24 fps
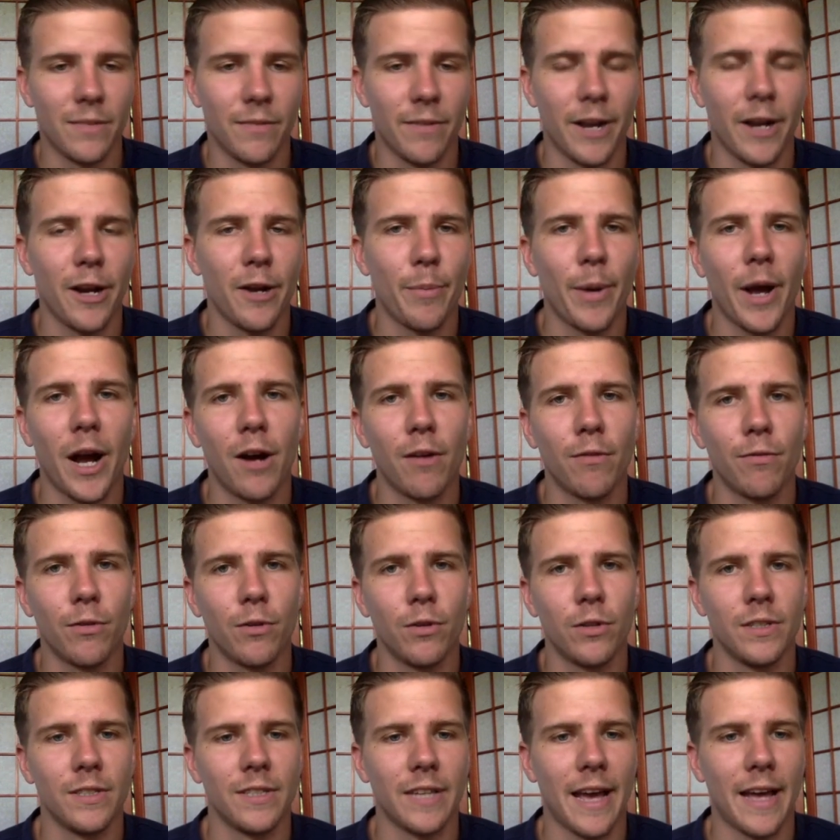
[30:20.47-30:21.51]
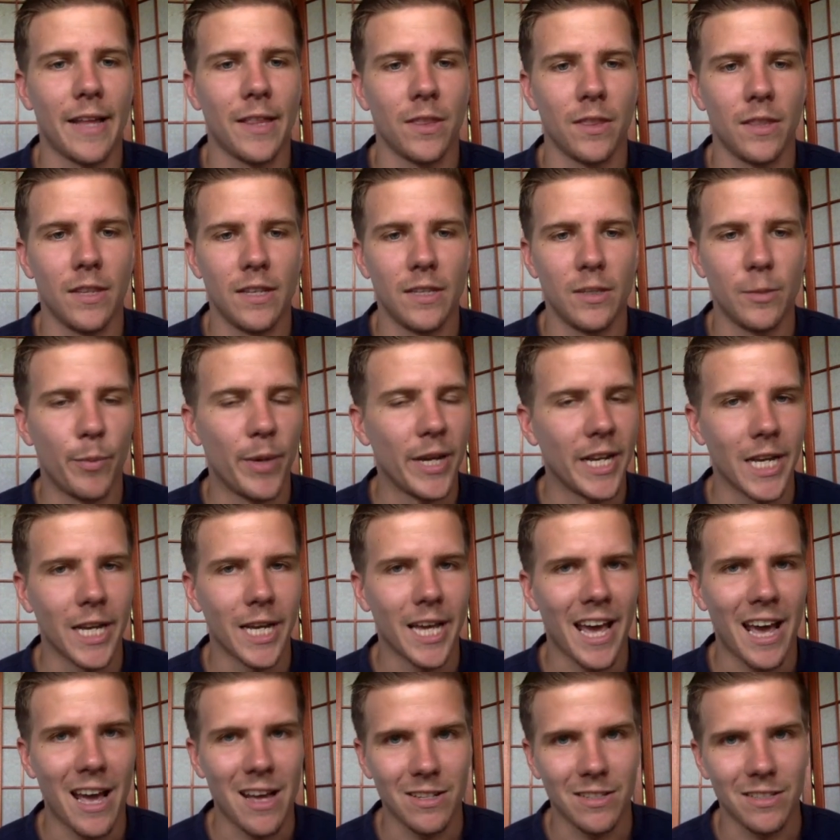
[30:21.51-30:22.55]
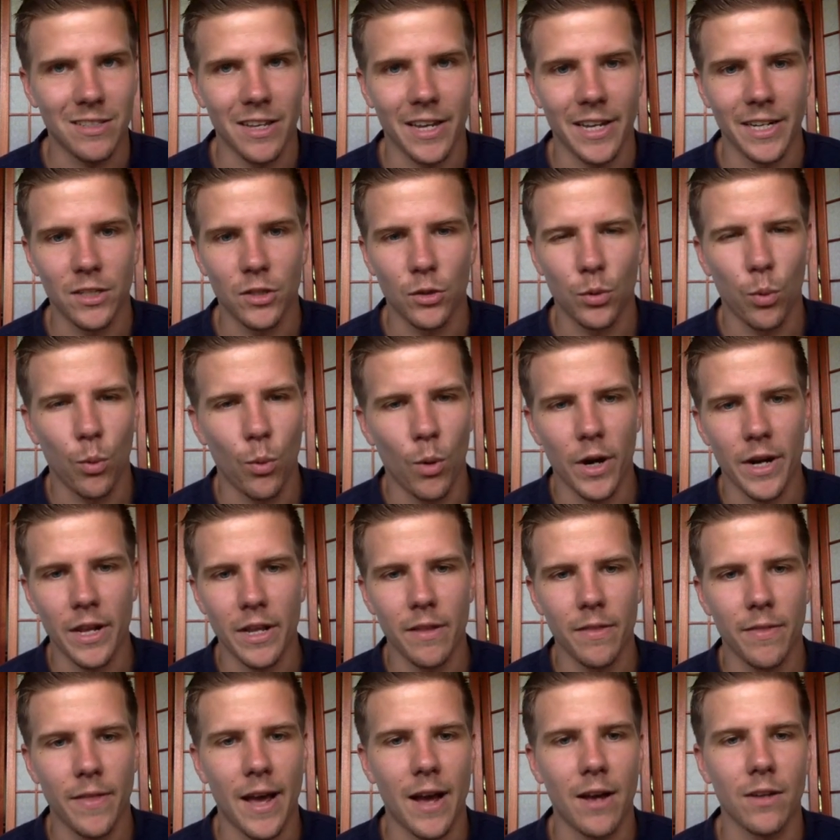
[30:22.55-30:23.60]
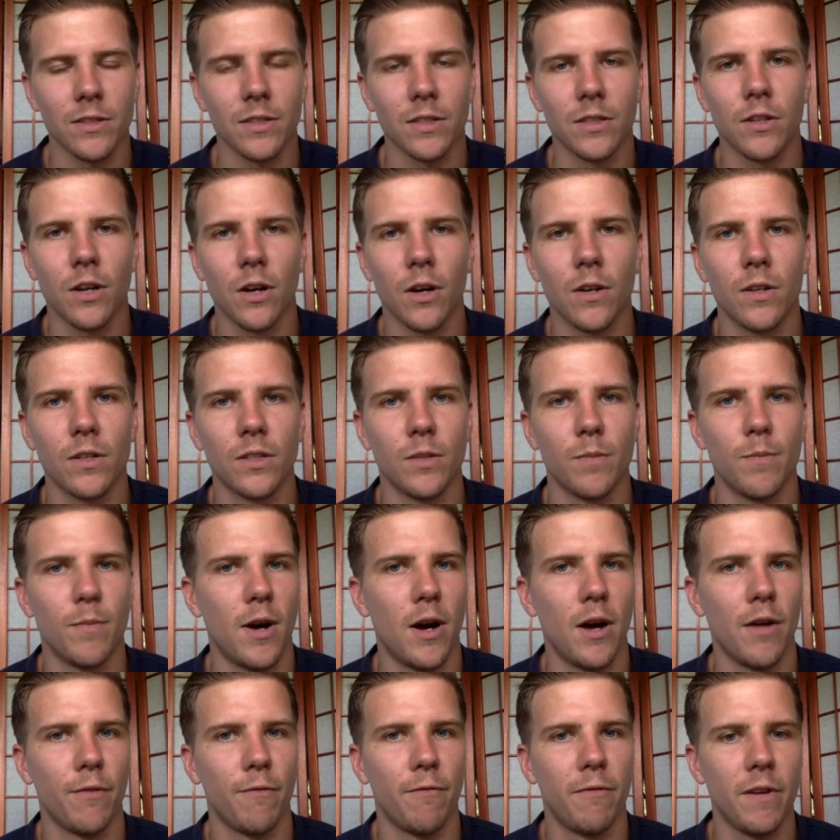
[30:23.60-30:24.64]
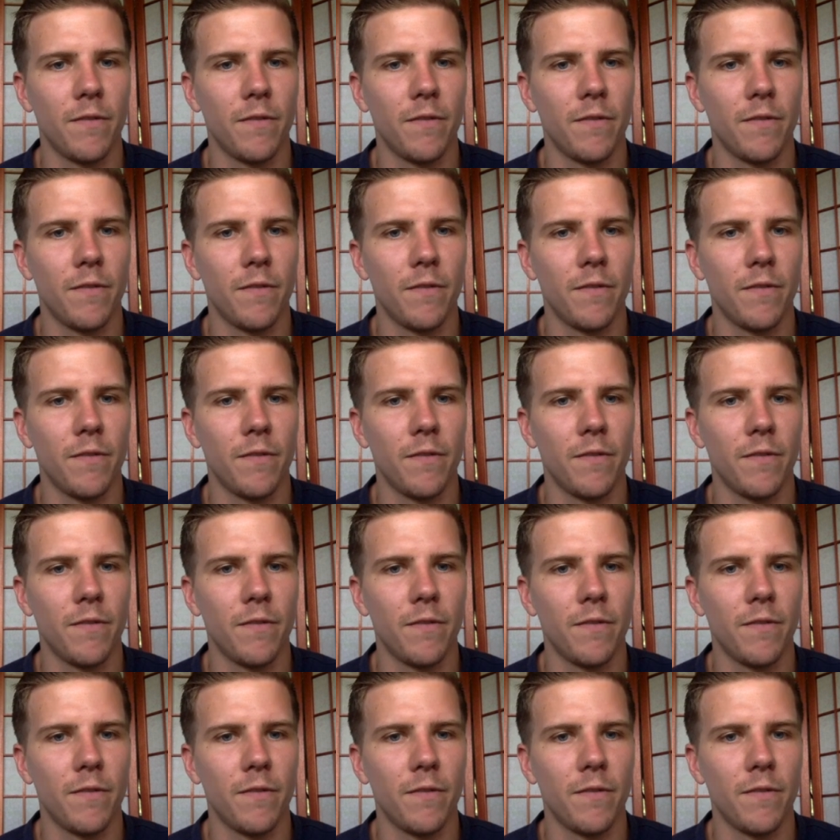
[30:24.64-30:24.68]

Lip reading: very powerful is at these big accounts like $20,000 a month,